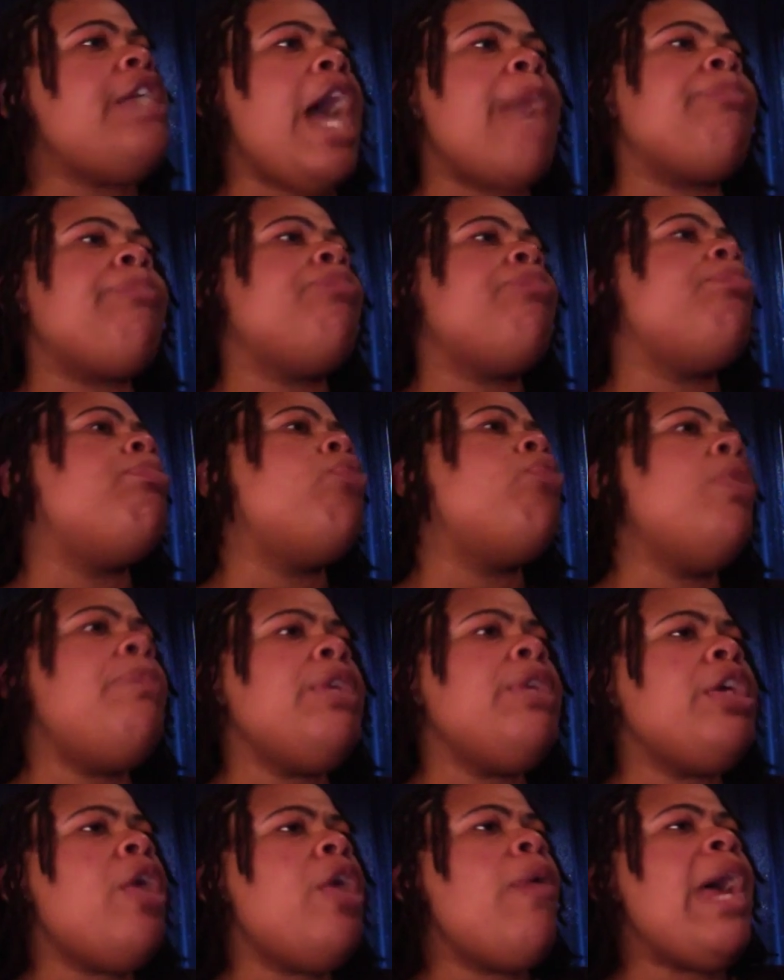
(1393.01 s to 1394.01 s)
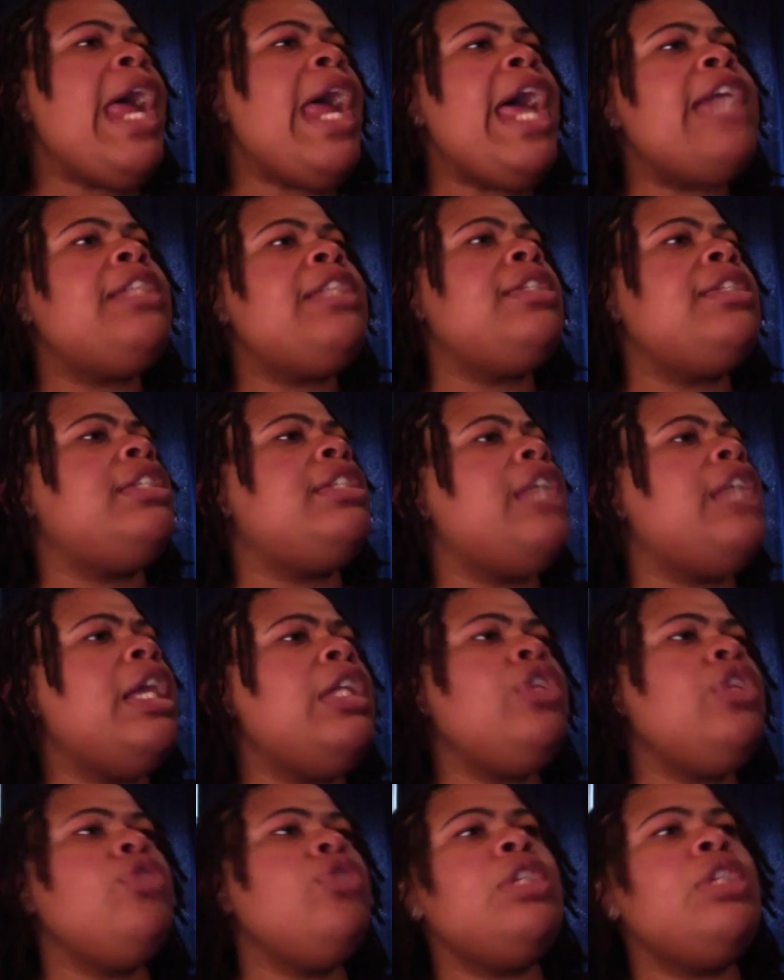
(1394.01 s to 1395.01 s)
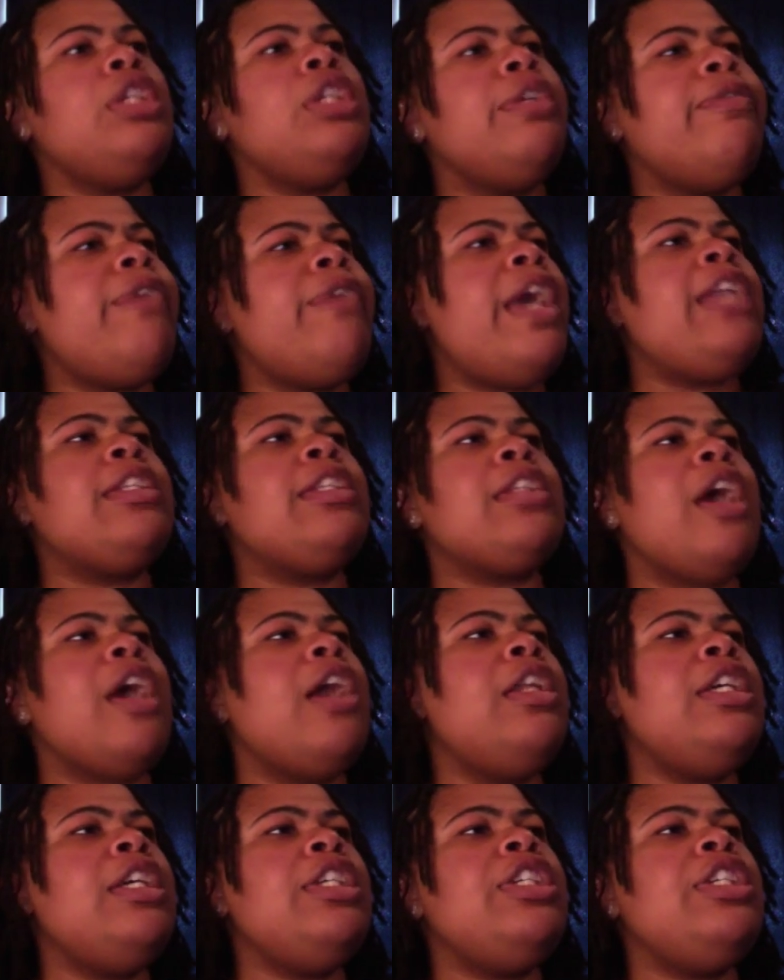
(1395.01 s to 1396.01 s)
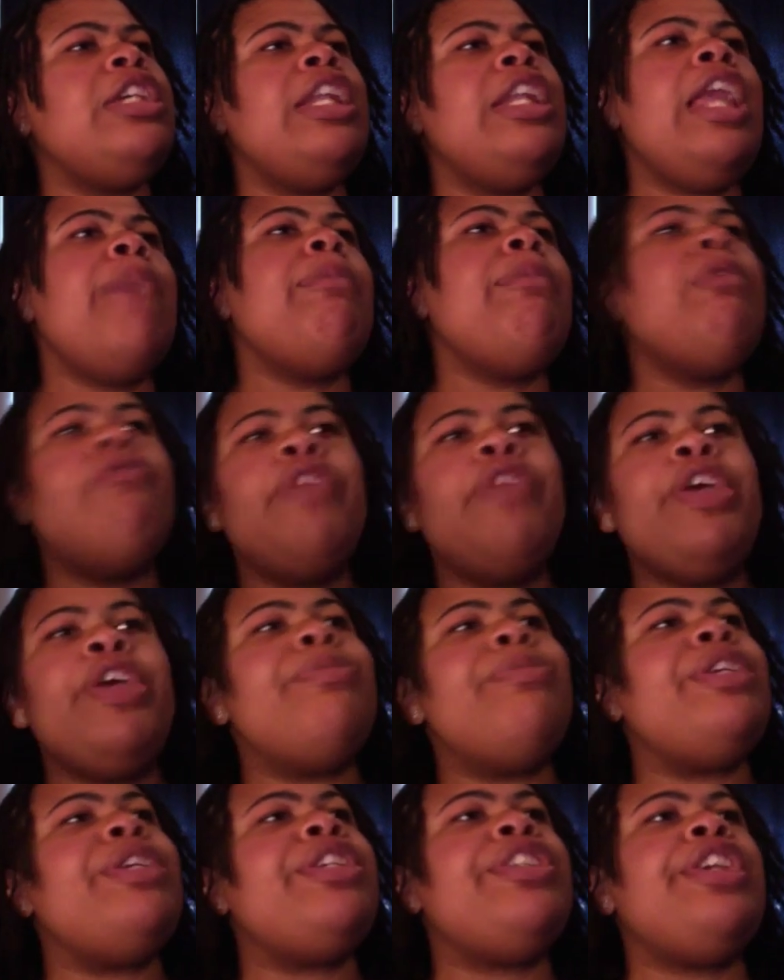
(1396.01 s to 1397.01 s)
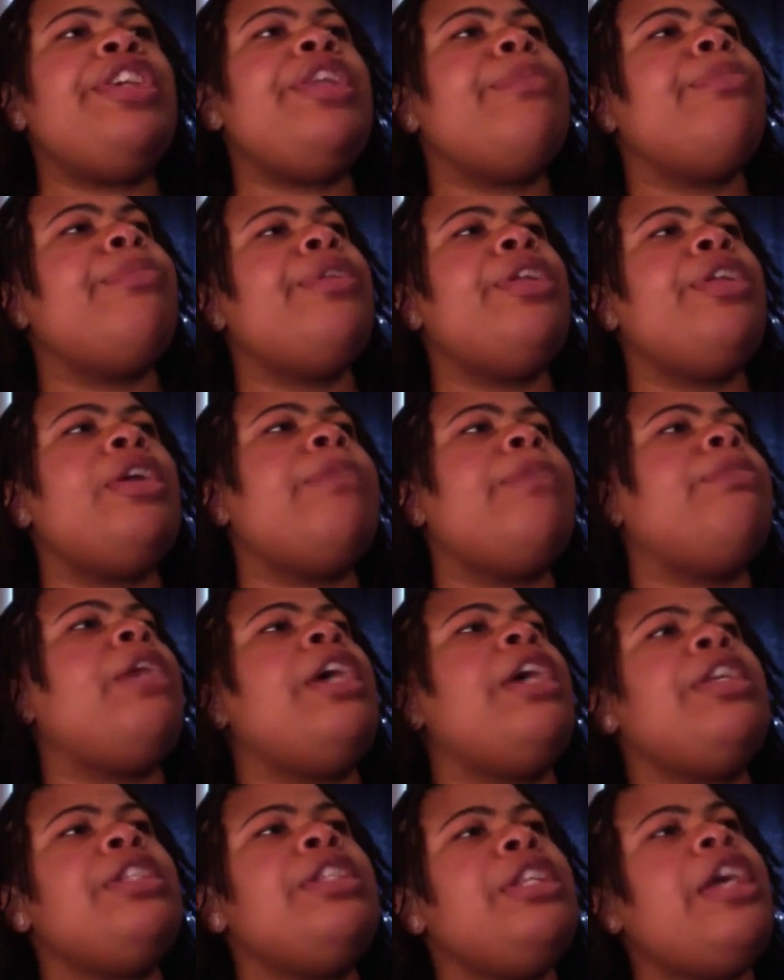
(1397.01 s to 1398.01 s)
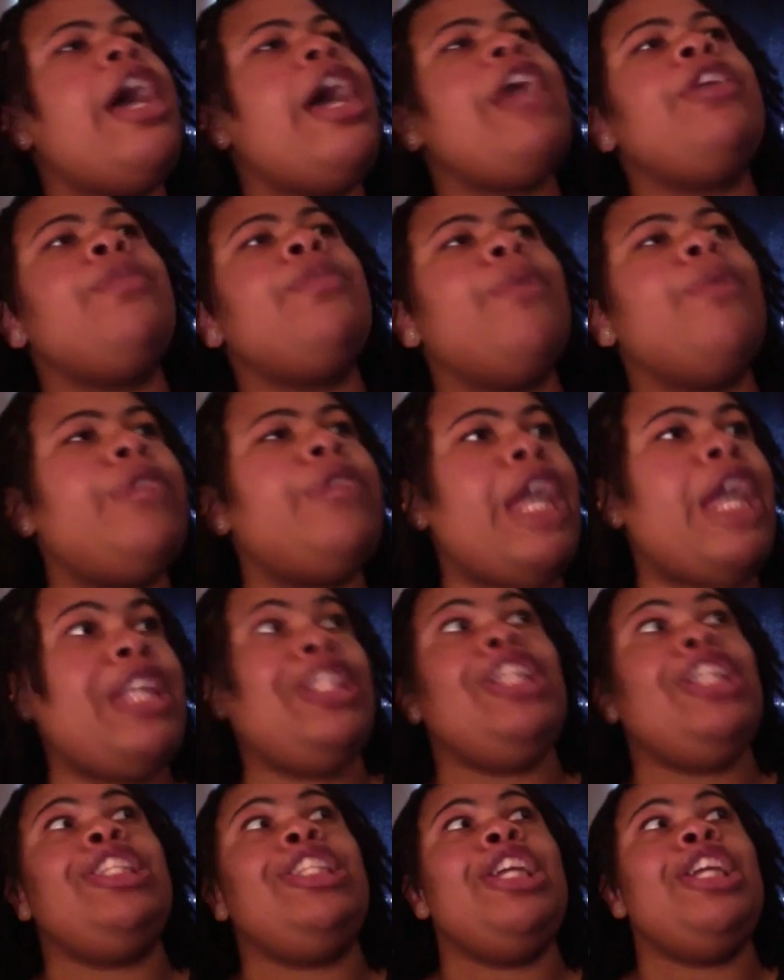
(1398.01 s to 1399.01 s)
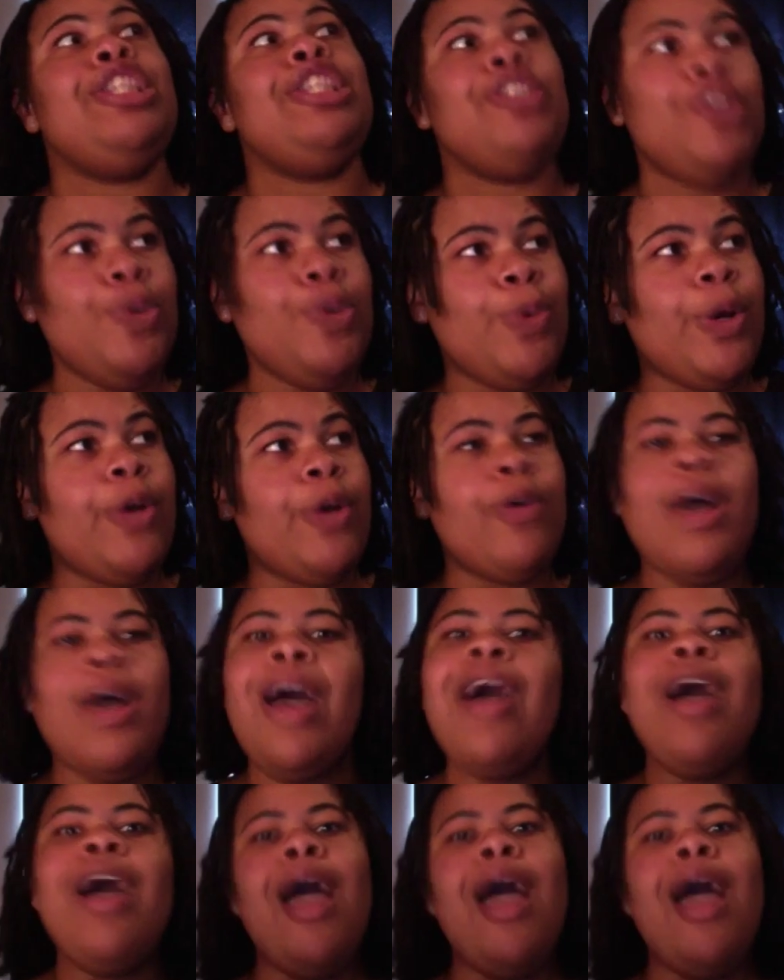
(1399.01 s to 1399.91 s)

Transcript: I'm whooping your ass and telling you to your face and all this shit. Let me film this shit and put it up there and see how you want. That's the attention you want.